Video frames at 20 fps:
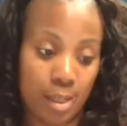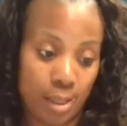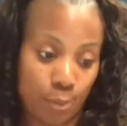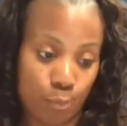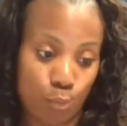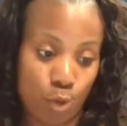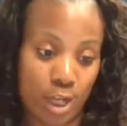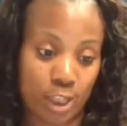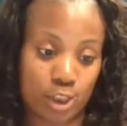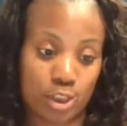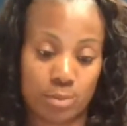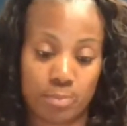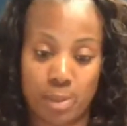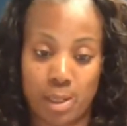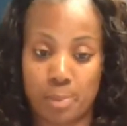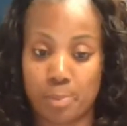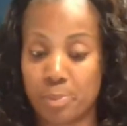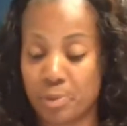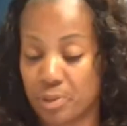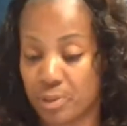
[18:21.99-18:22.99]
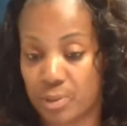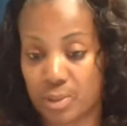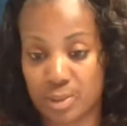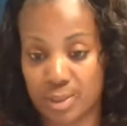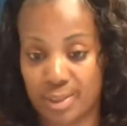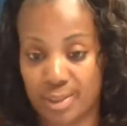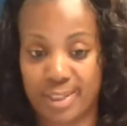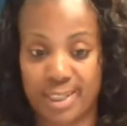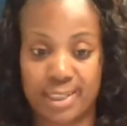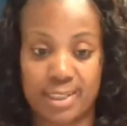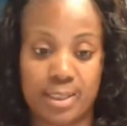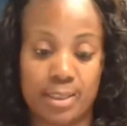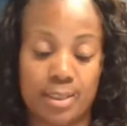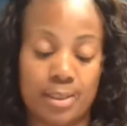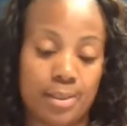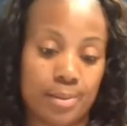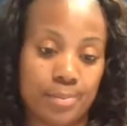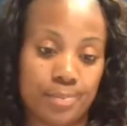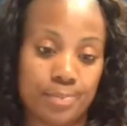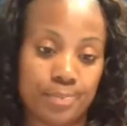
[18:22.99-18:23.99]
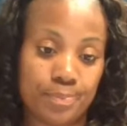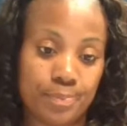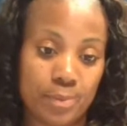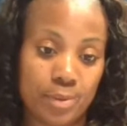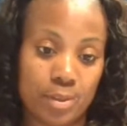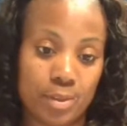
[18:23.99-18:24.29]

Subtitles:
and watching my books and that's it.